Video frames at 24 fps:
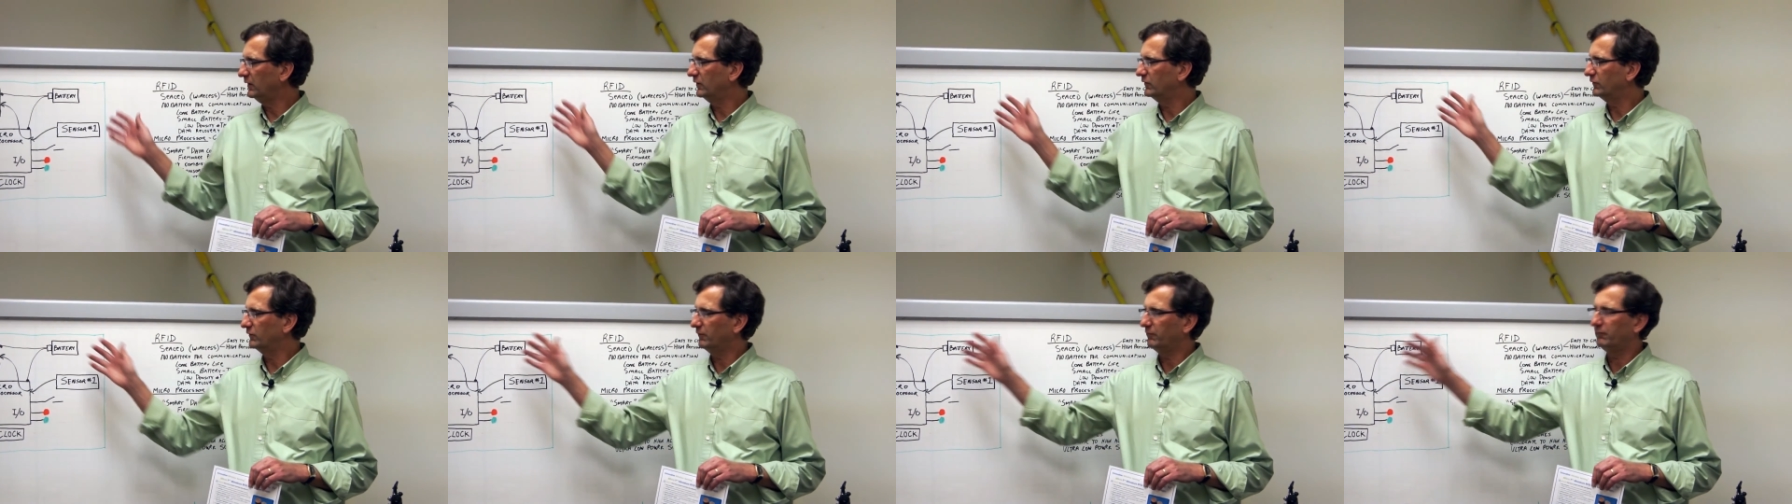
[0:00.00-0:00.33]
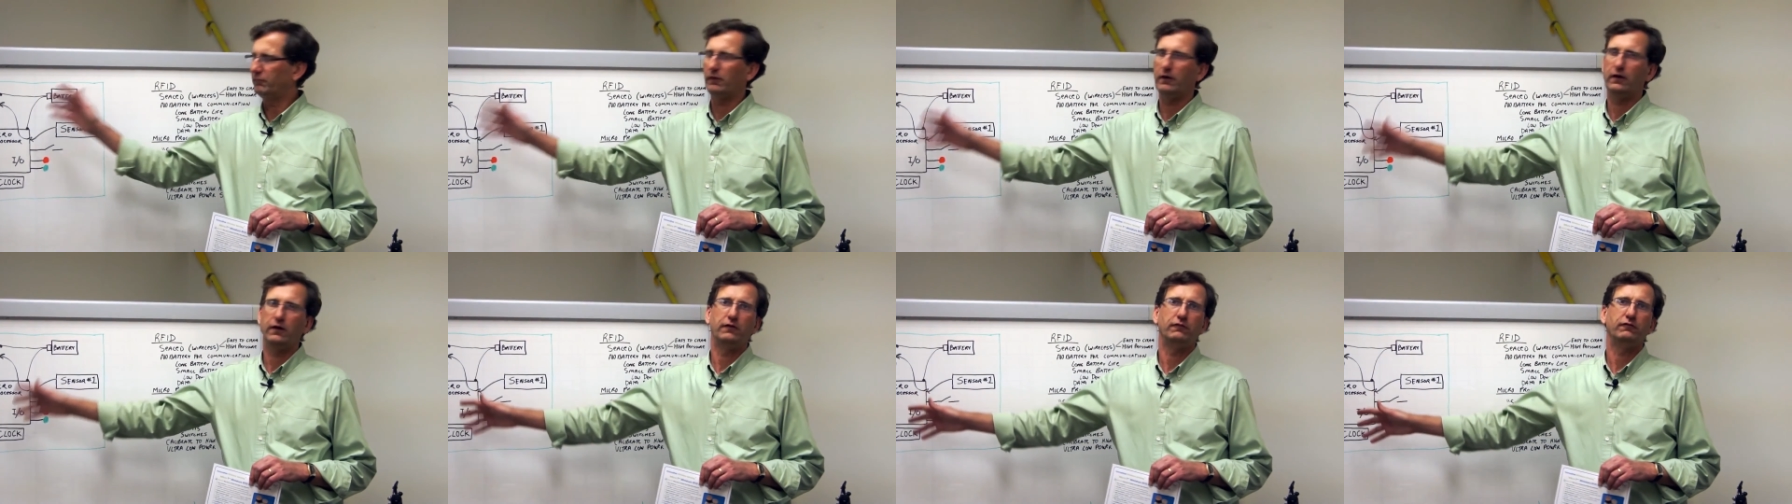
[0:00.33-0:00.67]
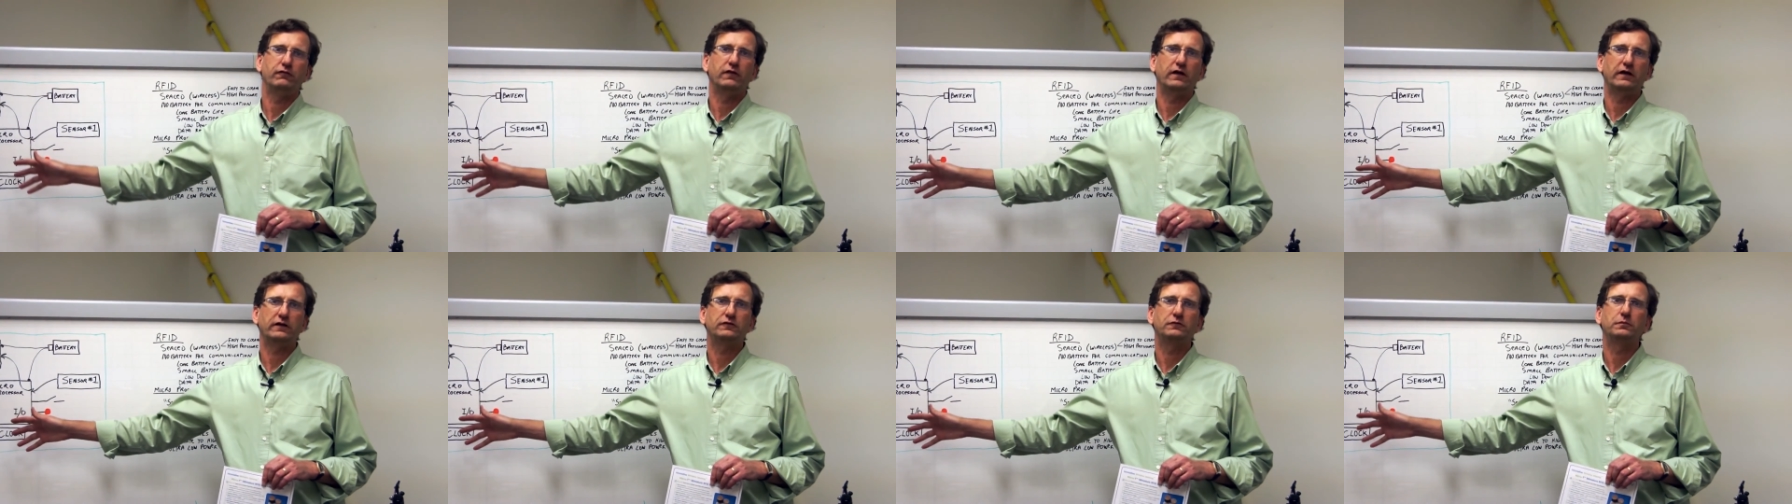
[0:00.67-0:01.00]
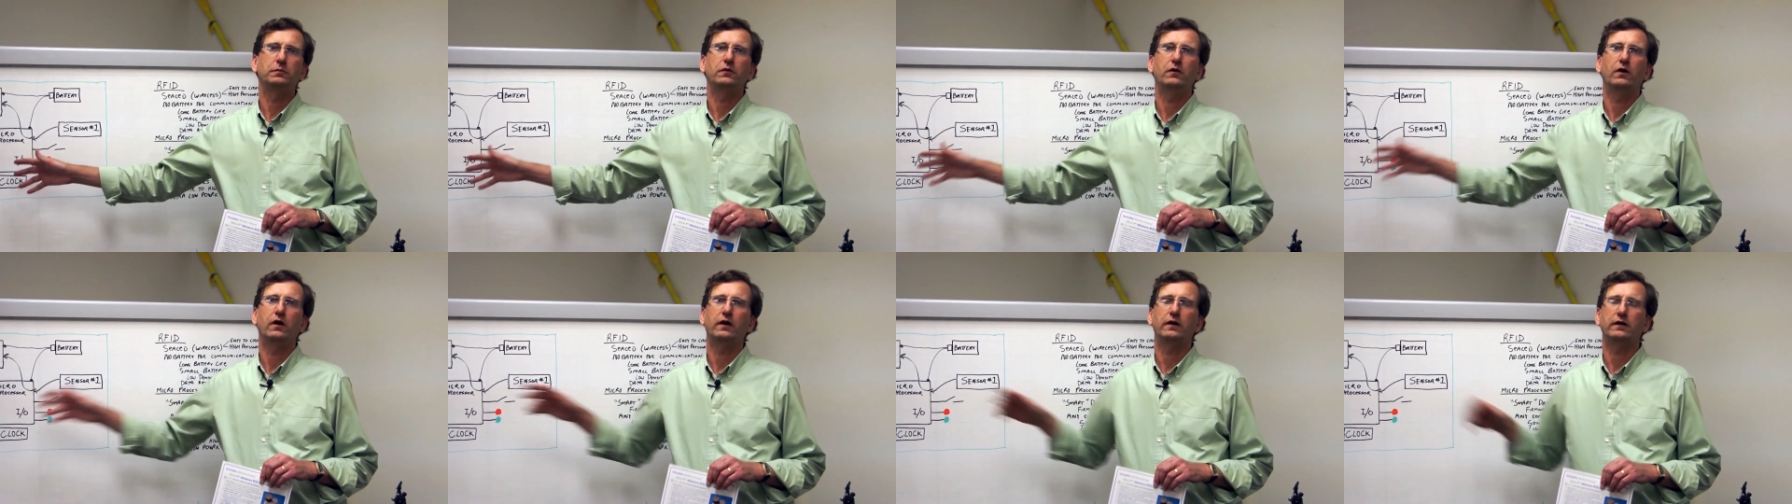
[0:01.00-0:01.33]
is a very
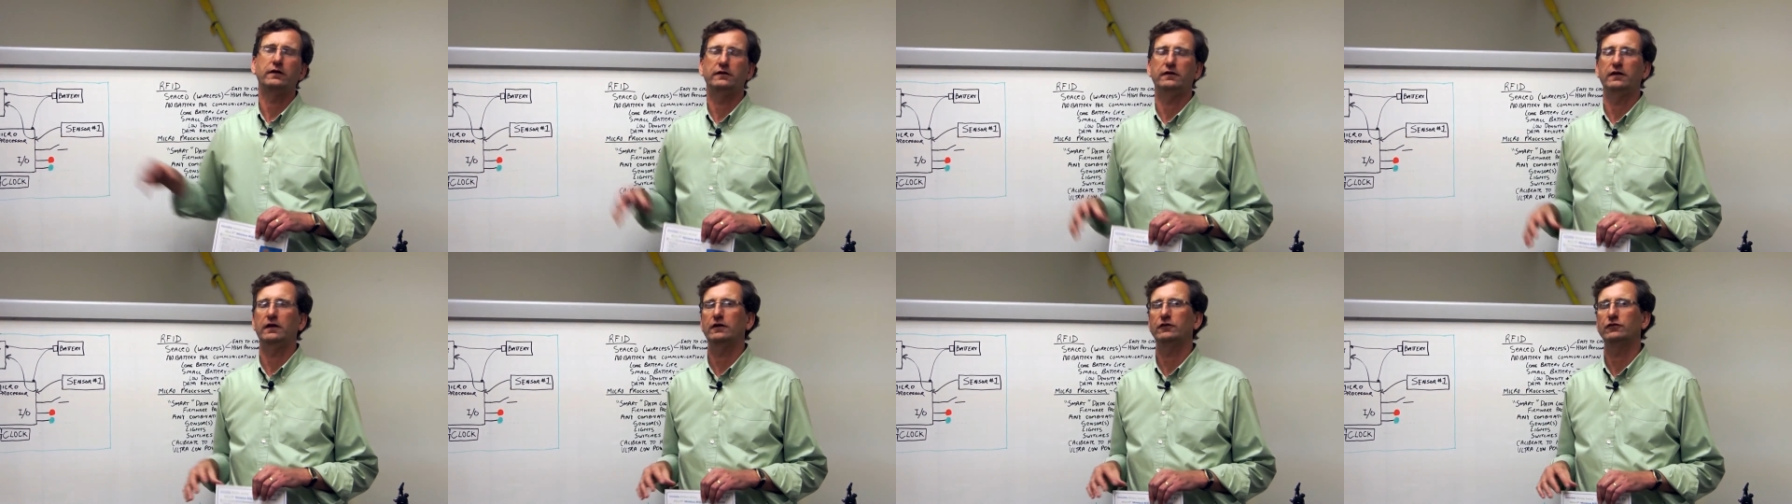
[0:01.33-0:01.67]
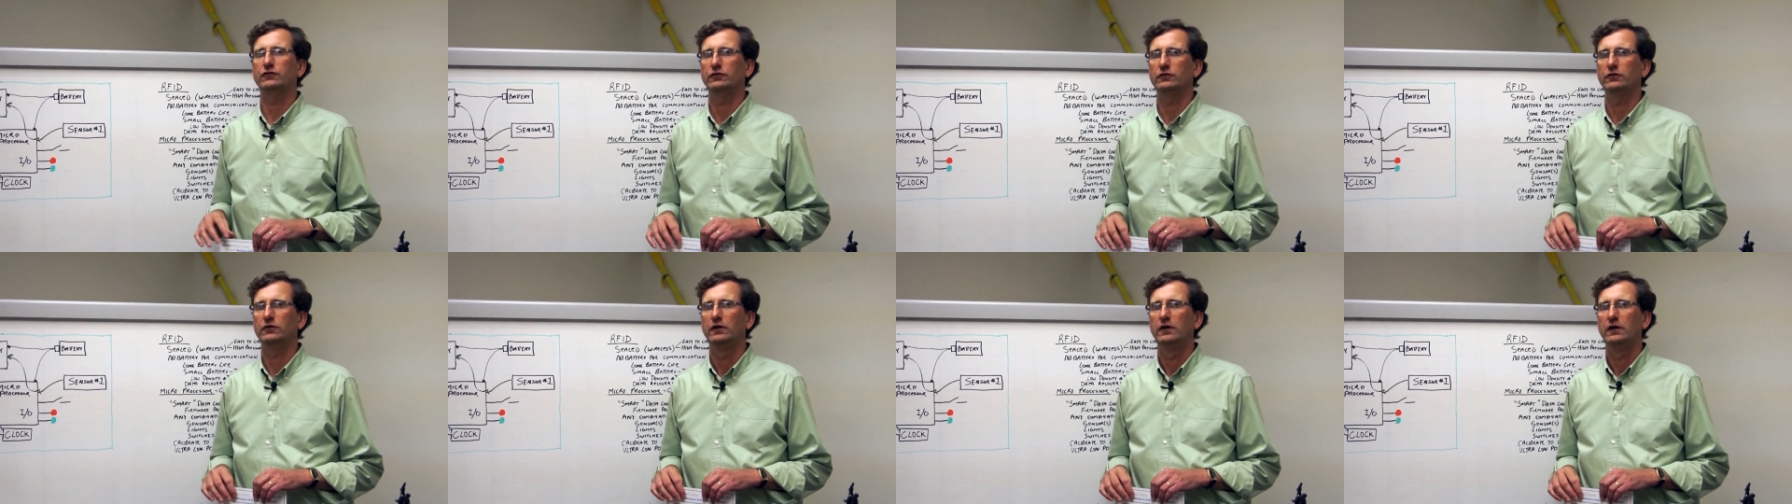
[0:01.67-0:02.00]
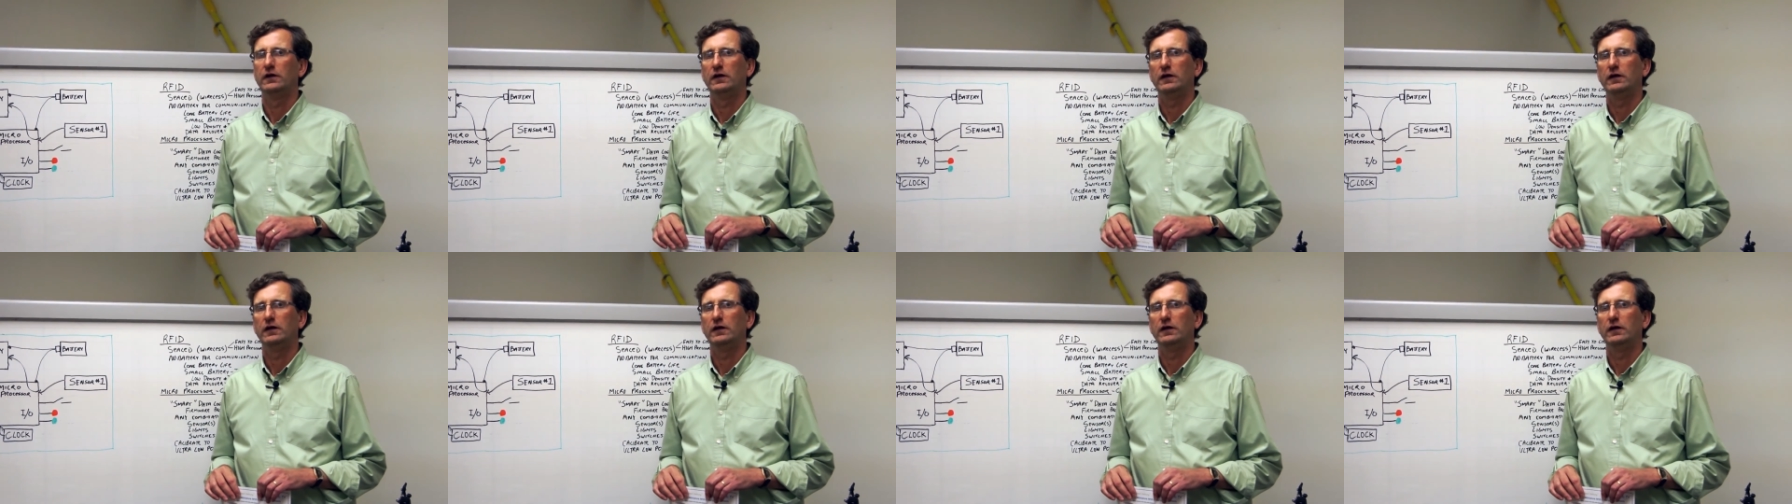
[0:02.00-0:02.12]
flexible architecture.